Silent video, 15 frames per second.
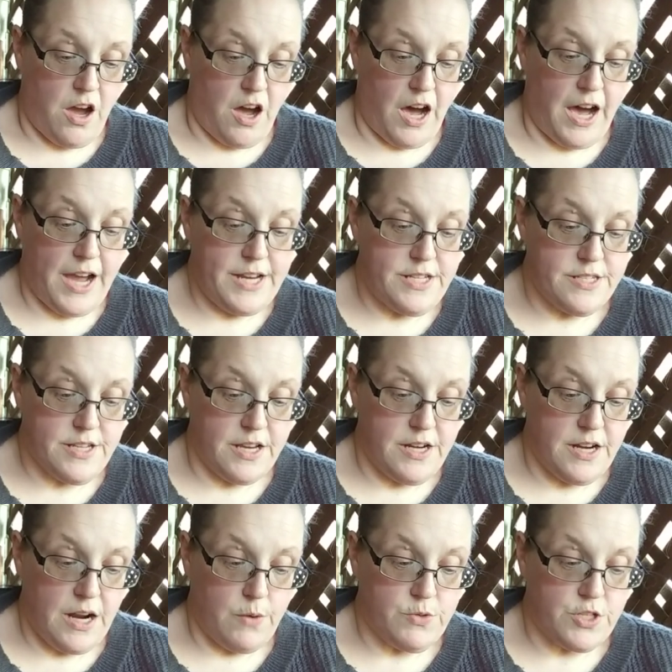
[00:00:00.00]
I decided
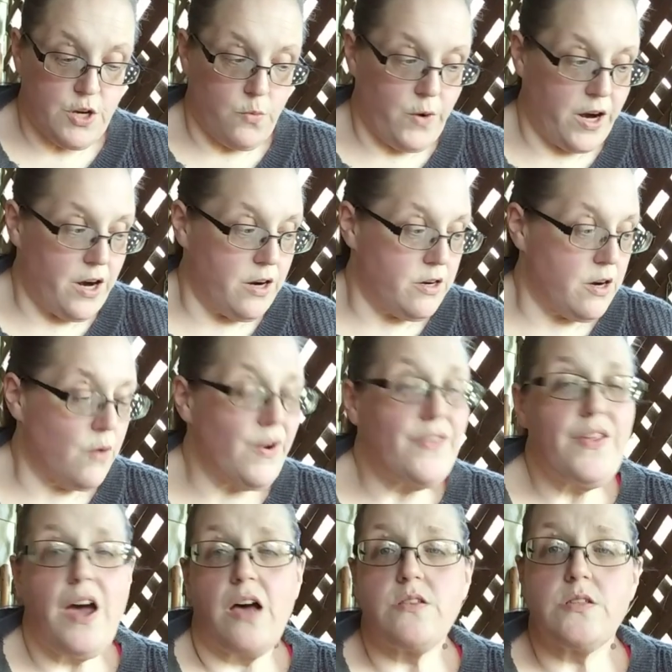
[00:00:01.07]
I was going to wear it around
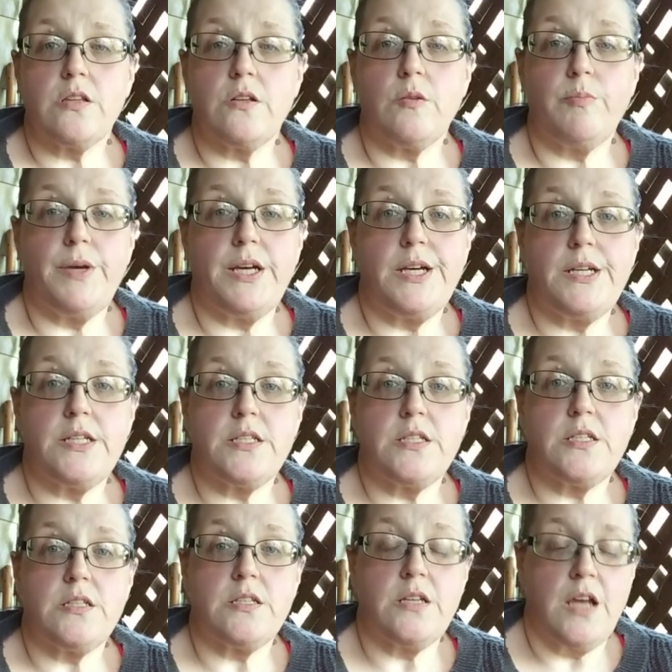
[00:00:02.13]
the house a little
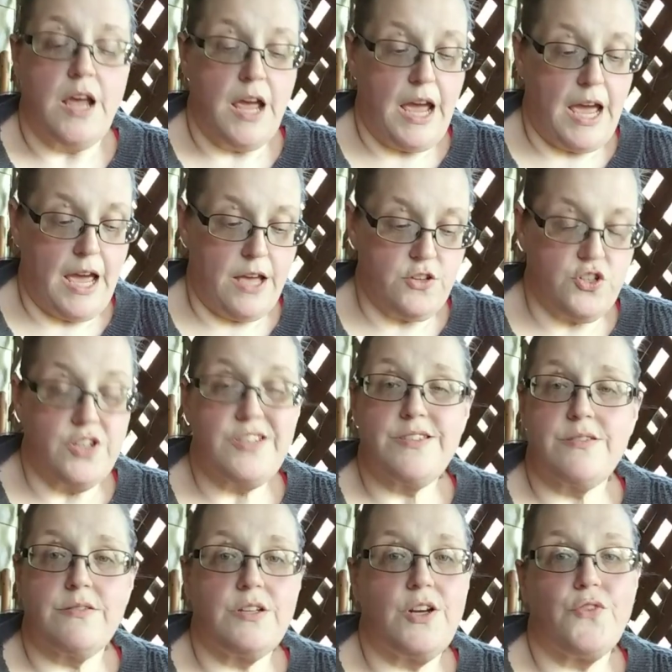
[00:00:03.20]
bit, just,
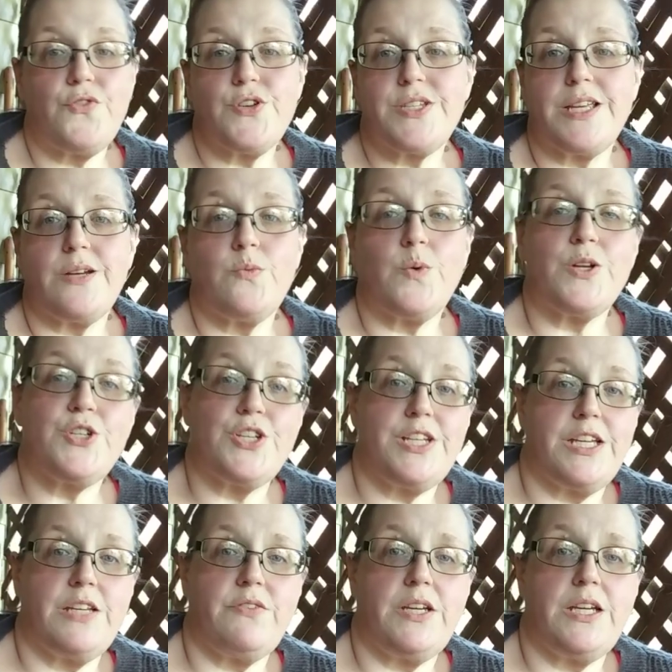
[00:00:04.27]
for sitting watching
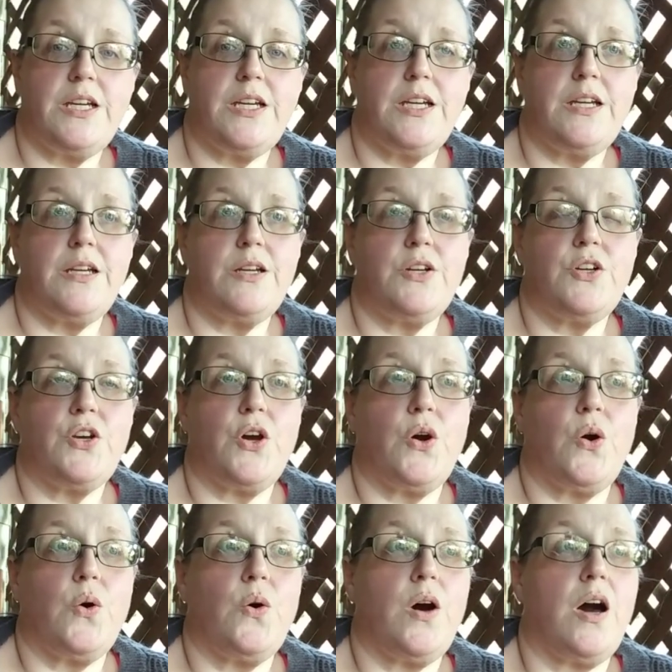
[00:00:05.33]
TV,
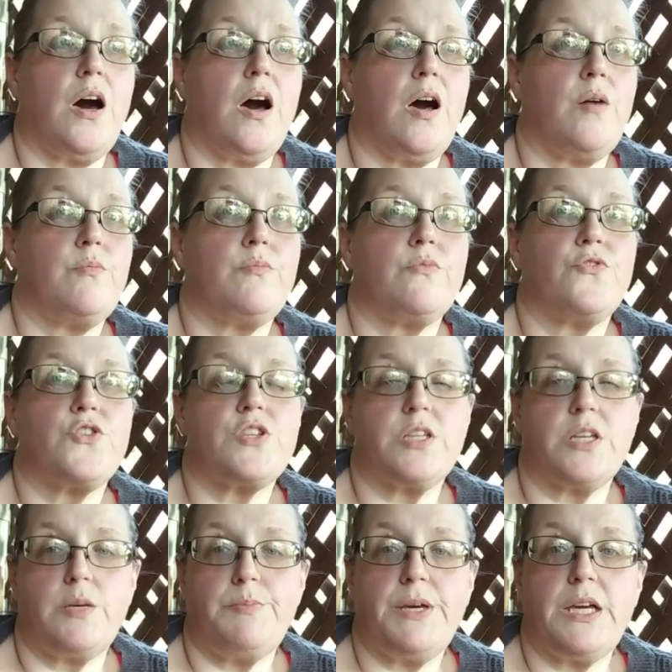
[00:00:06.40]
for
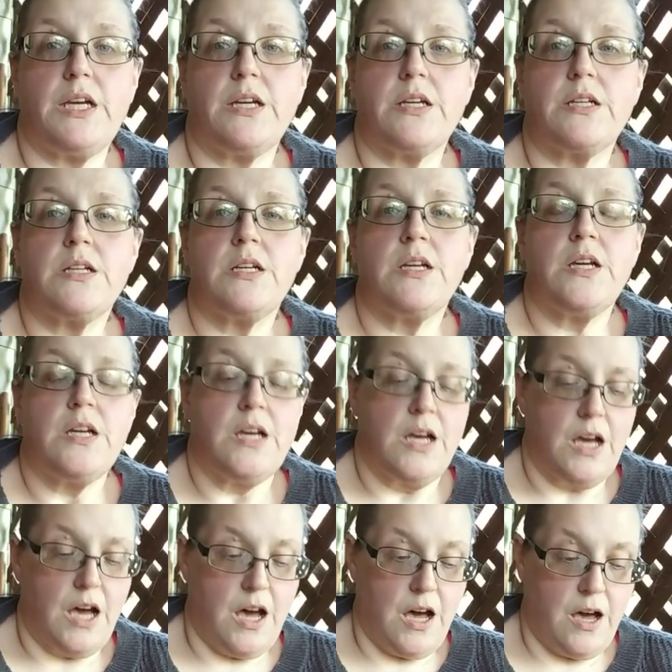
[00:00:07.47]
sleeping.
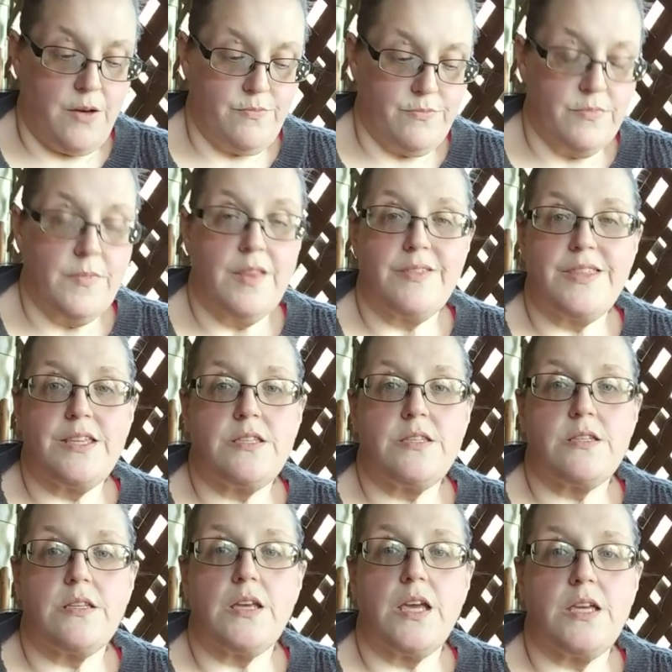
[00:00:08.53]

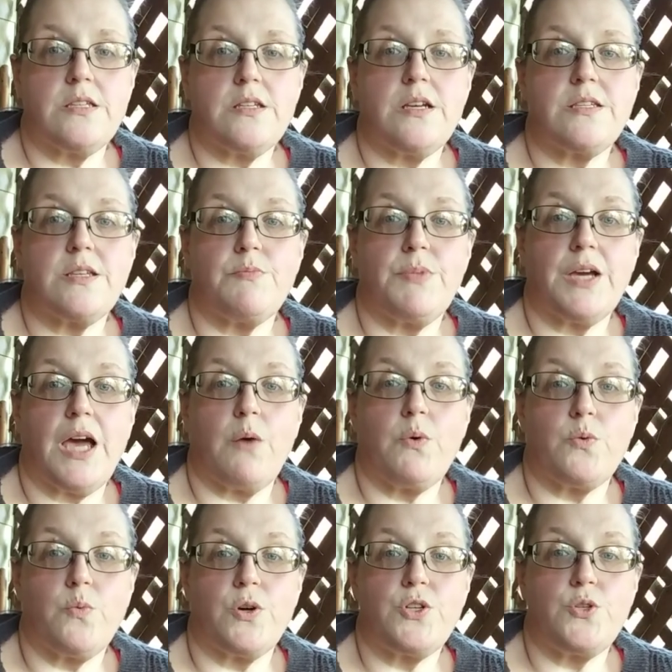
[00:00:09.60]
This is not something I
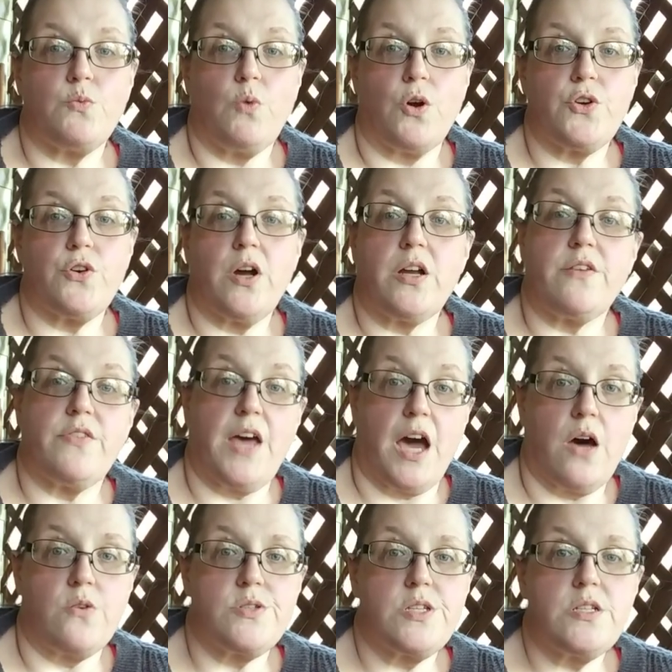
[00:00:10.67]
would want to wander out of the
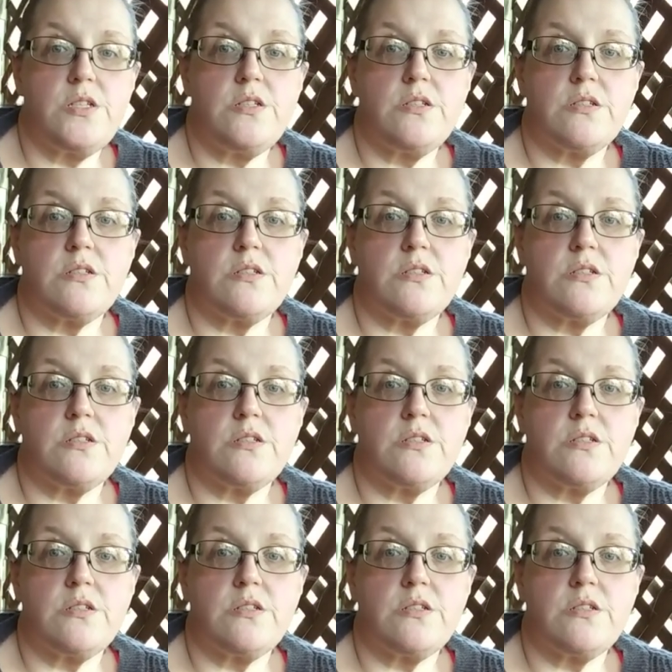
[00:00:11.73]
house in.